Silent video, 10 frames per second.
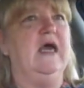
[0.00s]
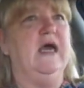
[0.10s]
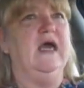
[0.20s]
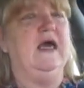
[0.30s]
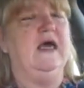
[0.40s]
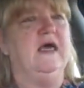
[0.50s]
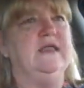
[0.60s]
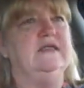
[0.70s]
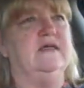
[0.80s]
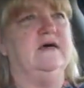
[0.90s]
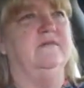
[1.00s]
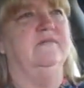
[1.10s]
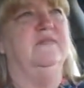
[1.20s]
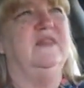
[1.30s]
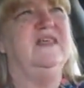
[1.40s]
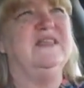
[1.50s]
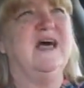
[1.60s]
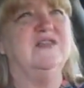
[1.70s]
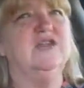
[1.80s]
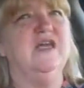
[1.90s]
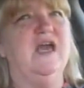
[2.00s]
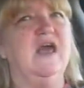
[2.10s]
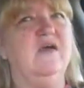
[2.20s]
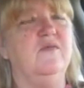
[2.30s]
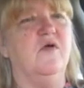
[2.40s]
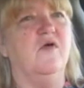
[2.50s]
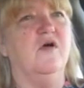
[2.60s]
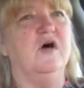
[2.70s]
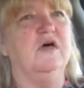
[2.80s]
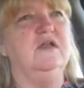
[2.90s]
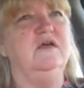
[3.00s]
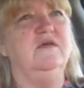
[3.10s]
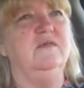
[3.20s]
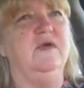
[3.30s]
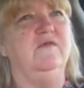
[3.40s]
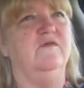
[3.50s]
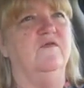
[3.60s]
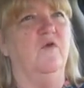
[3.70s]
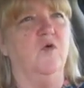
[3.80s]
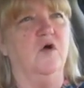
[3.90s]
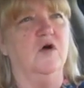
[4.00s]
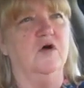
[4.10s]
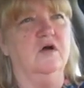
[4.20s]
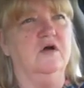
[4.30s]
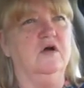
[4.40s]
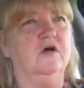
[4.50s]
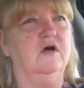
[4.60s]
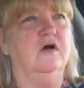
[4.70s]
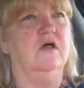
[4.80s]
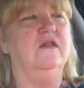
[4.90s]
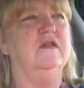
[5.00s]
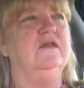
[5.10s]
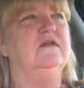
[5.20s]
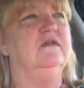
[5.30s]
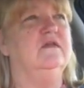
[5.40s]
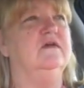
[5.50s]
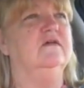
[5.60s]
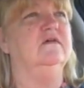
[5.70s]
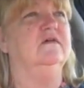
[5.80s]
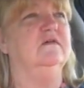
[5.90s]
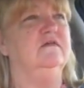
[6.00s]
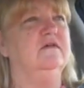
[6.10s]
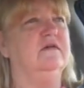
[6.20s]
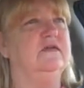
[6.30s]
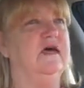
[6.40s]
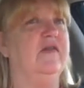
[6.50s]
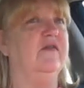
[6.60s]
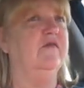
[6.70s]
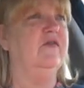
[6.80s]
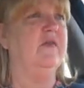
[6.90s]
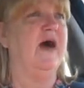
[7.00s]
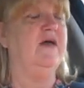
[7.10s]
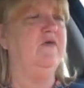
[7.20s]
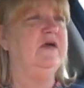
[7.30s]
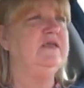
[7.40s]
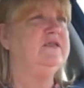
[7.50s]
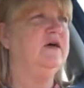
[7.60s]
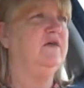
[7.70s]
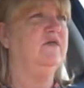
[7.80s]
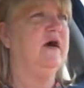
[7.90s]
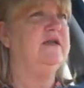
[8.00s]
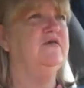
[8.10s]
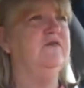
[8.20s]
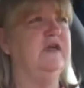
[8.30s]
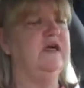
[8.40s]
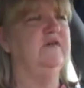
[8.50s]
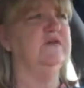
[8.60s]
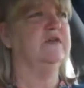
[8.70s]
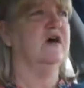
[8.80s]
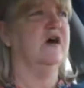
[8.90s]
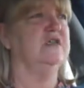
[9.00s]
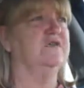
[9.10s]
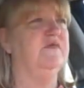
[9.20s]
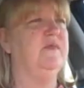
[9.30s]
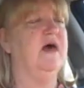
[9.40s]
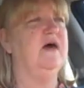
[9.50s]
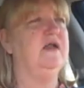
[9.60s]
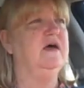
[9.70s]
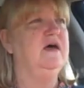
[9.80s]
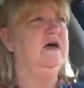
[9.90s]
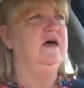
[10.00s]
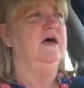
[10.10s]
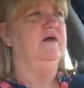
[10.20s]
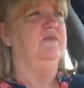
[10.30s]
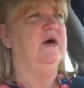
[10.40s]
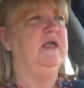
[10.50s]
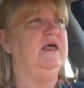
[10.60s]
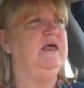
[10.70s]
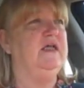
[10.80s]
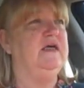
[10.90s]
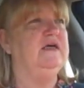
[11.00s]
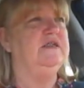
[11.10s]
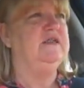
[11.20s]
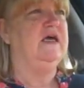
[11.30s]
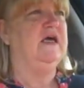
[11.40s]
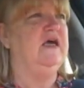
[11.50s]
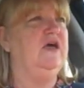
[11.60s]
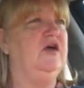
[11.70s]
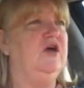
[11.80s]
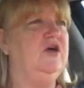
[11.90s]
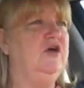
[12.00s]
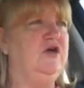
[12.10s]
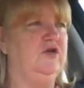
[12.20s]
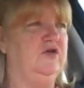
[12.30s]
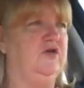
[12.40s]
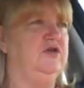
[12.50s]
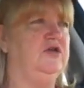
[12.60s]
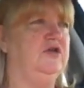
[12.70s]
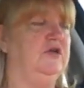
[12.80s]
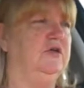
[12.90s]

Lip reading: And this actually came on before the death of the battery, so I don't think it was caused from that, but it is a huge